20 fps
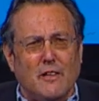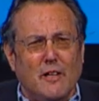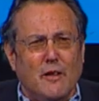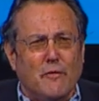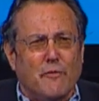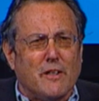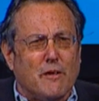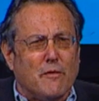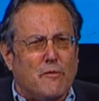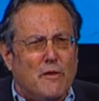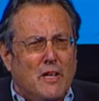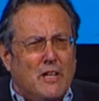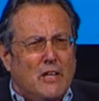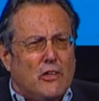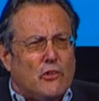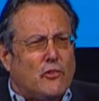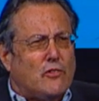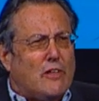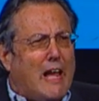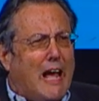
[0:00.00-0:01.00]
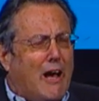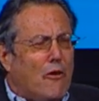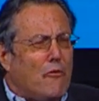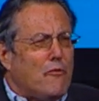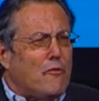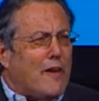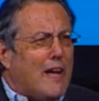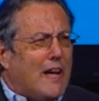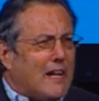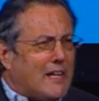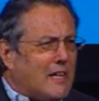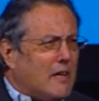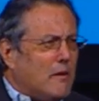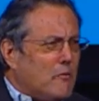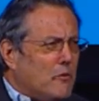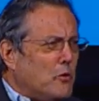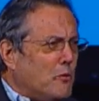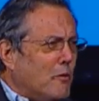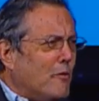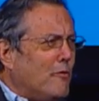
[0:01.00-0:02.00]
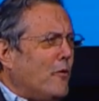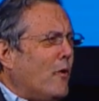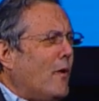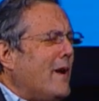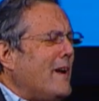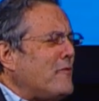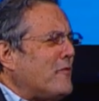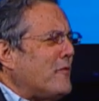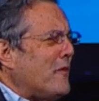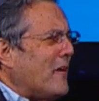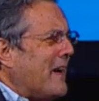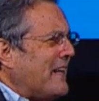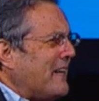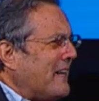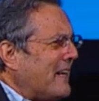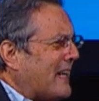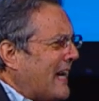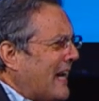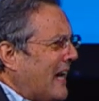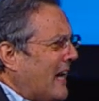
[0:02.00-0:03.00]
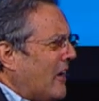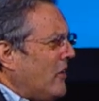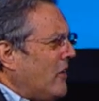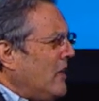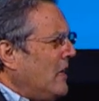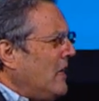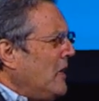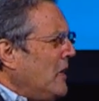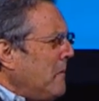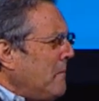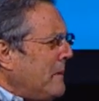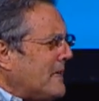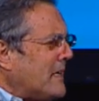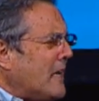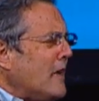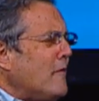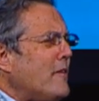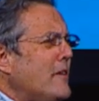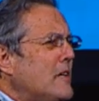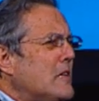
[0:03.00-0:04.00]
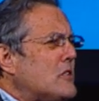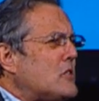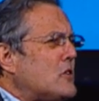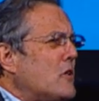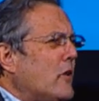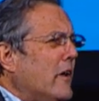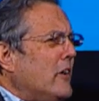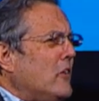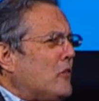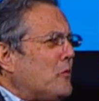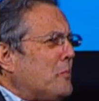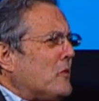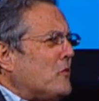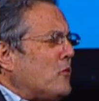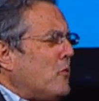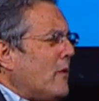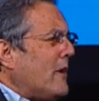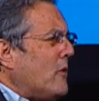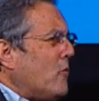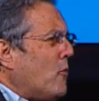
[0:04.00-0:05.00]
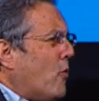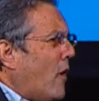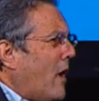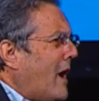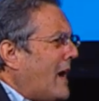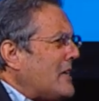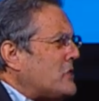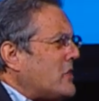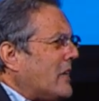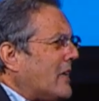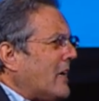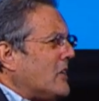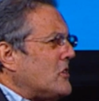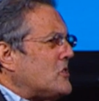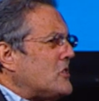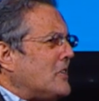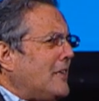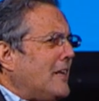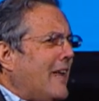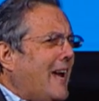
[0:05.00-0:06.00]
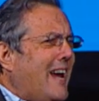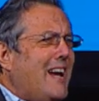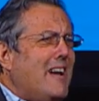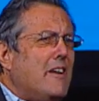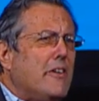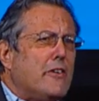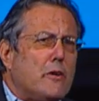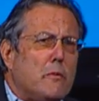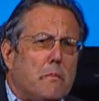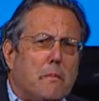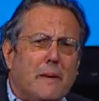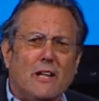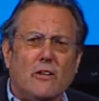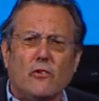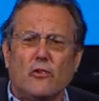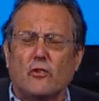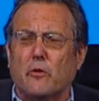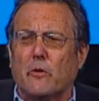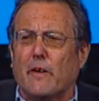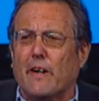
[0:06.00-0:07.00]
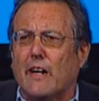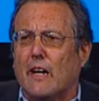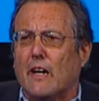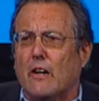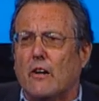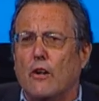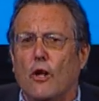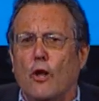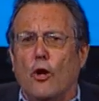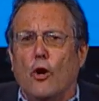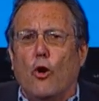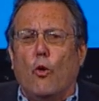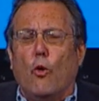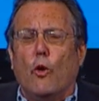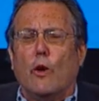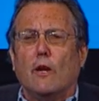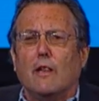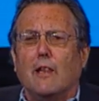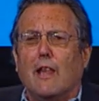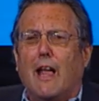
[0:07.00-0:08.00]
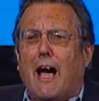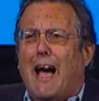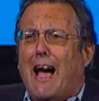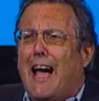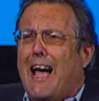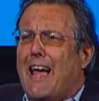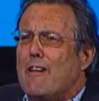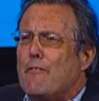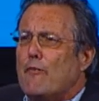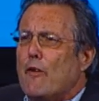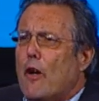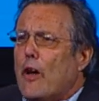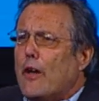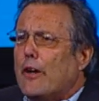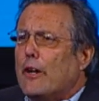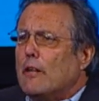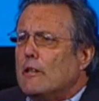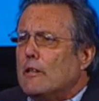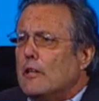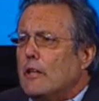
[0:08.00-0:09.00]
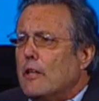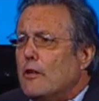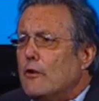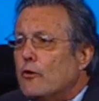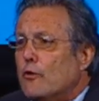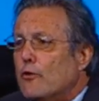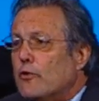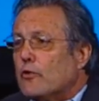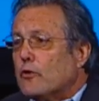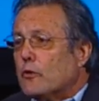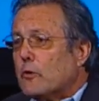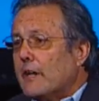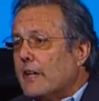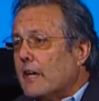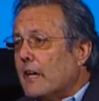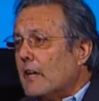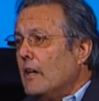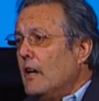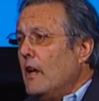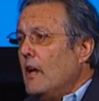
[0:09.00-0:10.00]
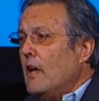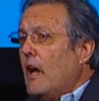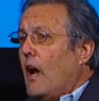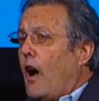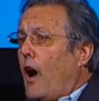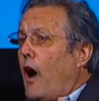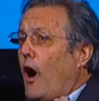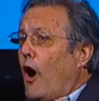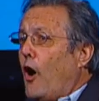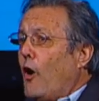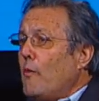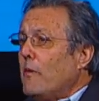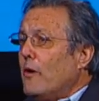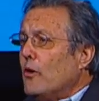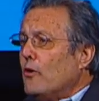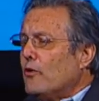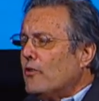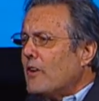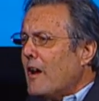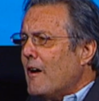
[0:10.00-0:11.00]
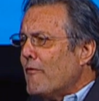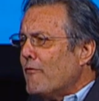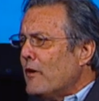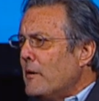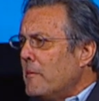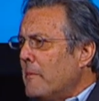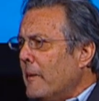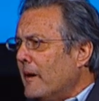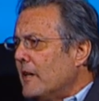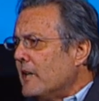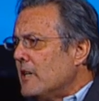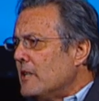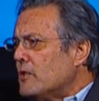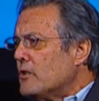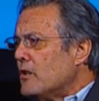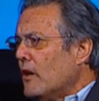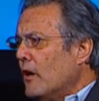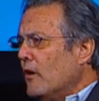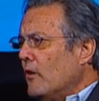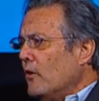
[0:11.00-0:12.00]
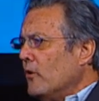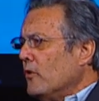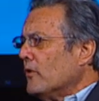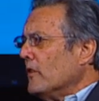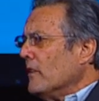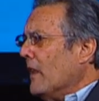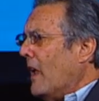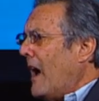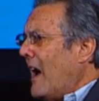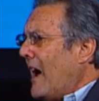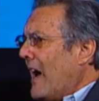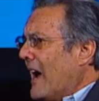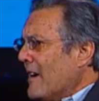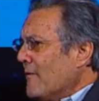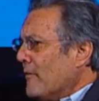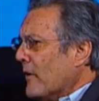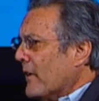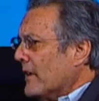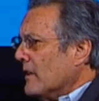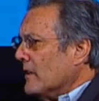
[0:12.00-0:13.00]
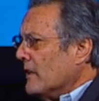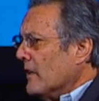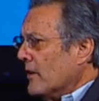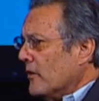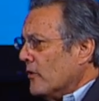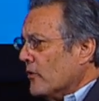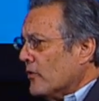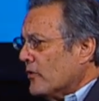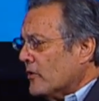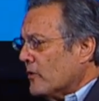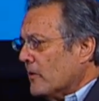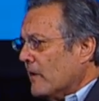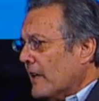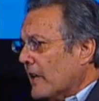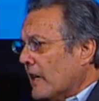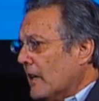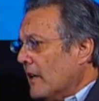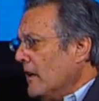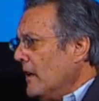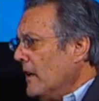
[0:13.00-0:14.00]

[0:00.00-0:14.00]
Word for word: live in a sound vacuum to avoid finding out but given a choice between watching it delayed on a big screen or live on a little screen, almost everybody chose live on a little screen.